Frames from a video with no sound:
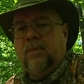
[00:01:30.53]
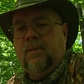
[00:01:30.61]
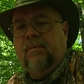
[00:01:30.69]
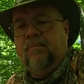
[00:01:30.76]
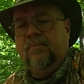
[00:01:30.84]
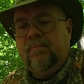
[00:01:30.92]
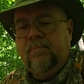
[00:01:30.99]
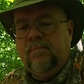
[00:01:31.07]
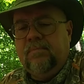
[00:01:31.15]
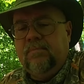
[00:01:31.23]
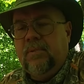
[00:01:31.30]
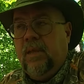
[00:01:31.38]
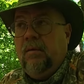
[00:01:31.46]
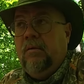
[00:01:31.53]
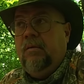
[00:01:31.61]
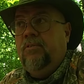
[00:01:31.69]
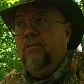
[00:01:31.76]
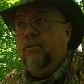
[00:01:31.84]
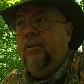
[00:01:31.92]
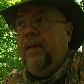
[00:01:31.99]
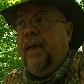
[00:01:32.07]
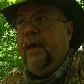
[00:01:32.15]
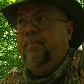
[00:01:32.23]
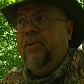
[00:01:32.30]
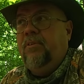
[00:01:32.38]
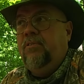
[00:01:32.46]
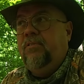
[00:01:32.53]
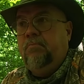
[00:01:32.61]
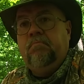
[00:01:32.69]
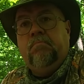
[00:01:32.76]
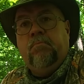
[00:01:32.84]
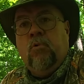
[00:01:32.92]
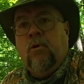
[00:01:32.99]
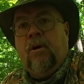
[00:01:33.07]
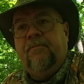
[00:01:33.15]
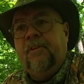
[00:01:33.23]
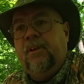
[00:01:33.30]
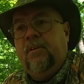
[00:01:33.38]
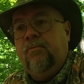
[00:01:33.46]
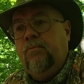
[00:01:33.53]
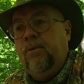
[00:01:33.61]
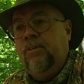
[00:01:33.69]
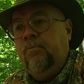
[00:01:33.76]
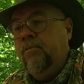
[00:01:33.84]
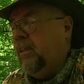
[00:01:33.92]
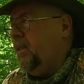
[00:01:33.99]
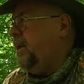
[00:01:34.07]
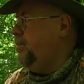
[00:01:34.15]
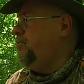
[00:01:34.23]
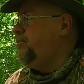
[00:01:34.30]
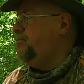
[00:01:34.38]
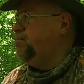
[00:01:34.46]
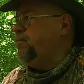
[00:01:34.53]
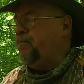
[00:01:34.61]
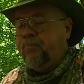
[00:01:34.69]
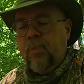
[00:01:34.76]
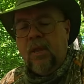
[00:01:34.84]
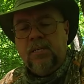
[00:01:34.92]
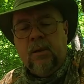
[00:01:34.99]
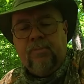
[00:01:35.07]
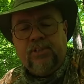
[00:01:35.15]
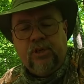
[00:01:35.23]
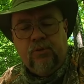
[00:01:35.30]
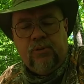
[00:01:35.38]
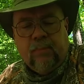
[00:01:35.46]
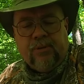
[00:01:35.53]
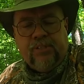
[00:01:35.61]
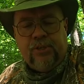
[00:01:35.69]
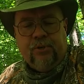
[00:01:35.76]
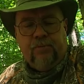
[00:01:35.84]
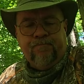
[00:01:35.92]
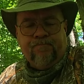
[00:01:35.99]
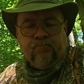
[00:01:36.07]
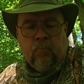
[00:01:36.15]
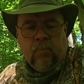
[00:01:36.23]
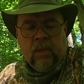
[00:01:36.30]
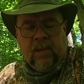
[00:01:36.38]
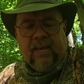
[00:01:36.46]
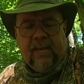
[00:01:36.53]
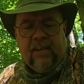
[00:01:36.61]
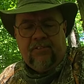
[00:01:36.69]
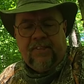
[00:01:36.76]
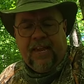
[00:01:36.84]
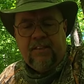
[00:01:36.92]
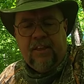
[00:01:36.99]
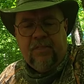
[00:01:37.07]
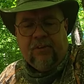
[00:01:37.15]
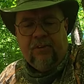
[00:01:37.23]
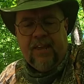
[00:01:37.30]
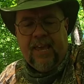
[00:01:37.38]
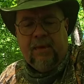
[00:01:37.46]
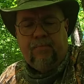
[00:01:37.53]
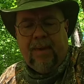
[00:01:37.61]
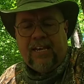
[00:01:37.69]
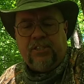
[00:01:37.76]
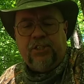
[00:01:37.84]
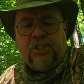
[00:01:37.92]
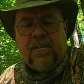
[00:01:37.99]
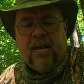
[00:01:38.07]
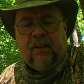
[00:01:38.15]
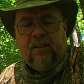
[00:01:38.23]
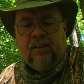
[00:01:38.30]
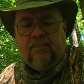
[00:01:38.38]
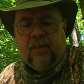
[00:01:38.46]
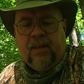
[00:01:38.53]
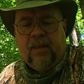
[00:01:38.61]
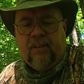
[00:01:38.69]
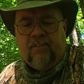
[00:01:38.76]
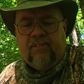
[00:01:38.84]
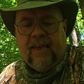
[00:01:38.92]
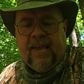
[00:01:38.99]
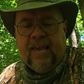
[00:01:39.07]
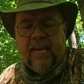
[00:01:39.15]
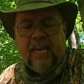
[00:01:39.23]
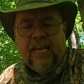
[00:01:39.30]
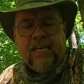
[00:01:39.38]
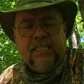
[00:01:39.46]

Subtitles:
Okay. Story that happens more often than what you realize. Number two. It's 1938. Max Schnell is a